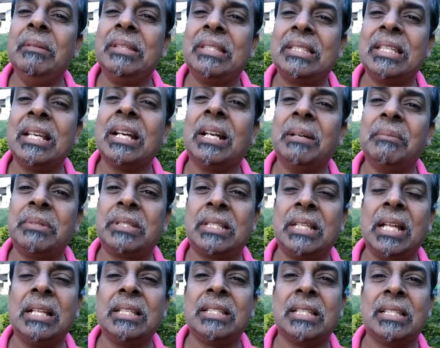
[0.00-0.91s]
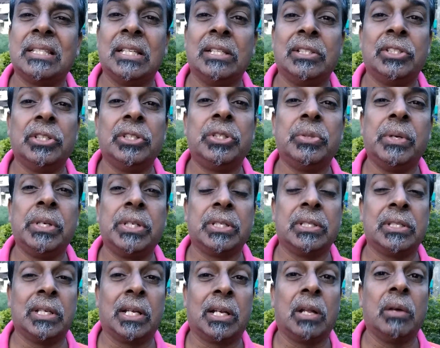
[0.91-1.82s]
circumstances and
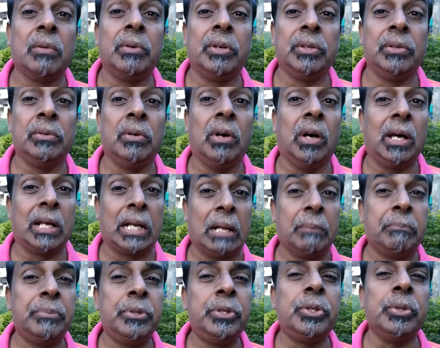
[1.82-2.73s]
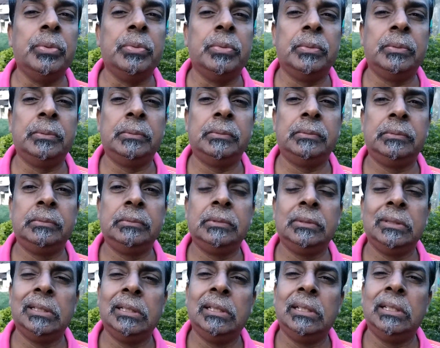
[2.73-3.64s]
situations around you are up to.
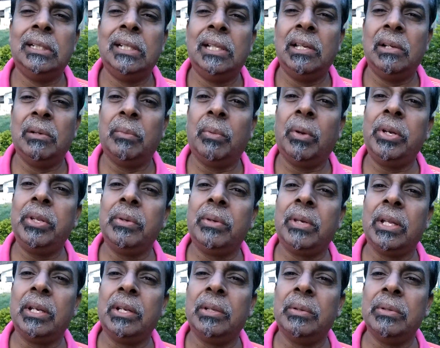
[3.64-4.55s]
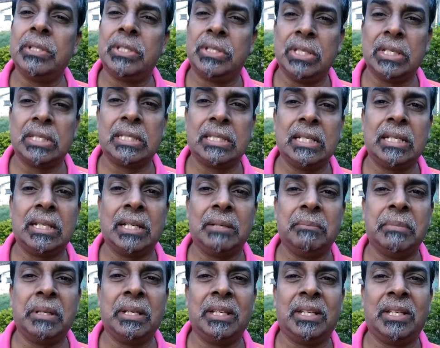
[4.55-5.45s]
What you can do is just sit
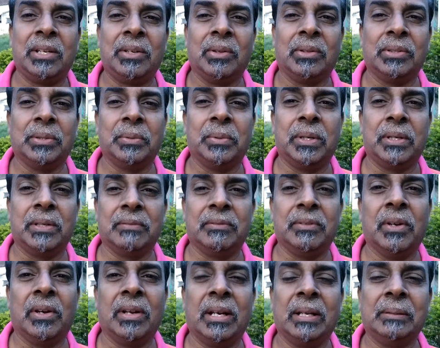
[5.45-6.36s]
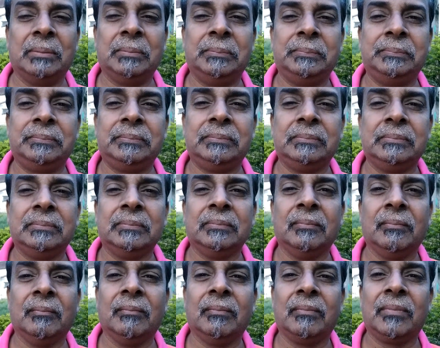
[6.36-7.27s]
and meditate on the Word of God.
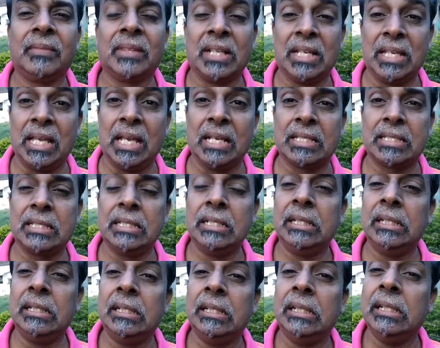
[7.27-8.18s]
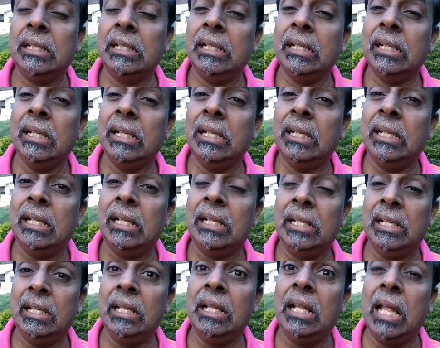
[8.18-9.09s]
Yes.
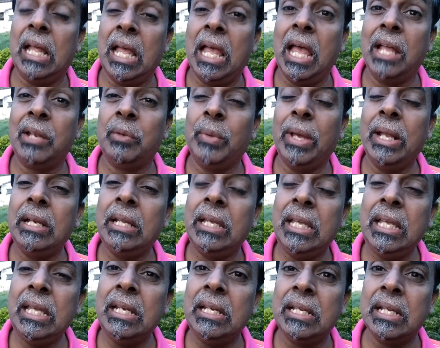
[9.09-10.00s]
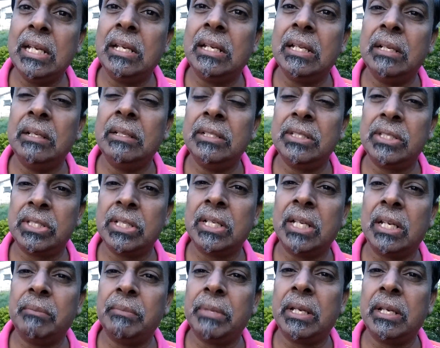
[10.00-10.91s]
And when he did
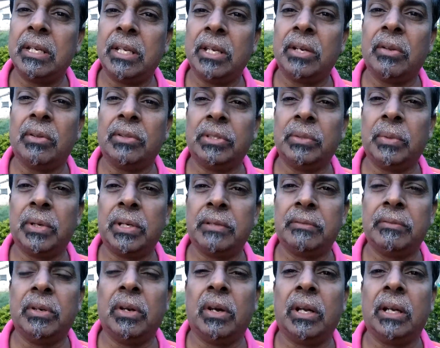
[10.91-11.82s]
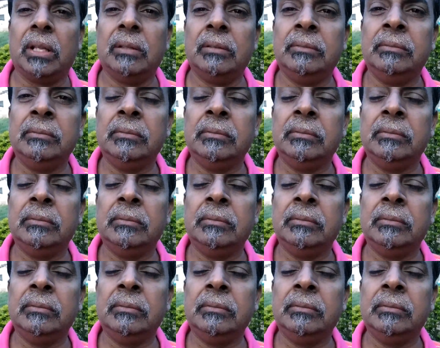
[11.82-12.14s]
sit and meditate on the Word of God,